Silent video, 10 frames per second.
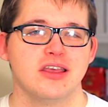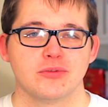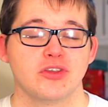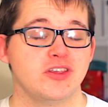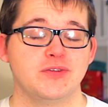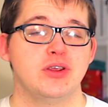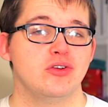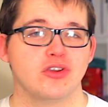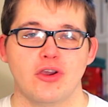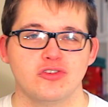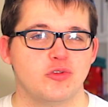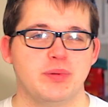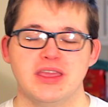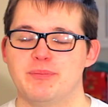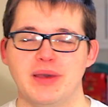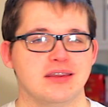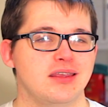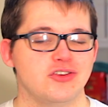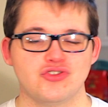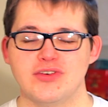So these videos are going to be band
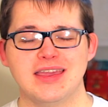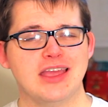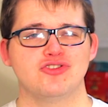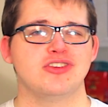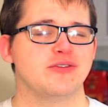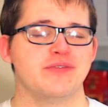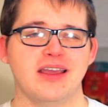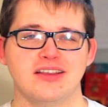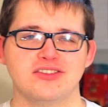history, interesting facts,